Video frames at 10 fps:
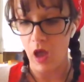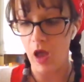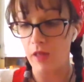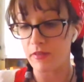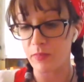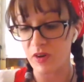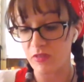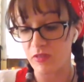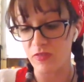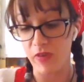This
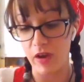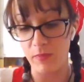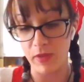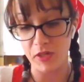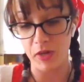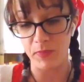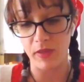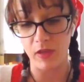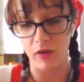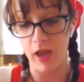person's very much up
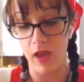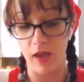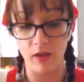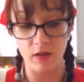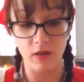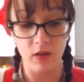in their head.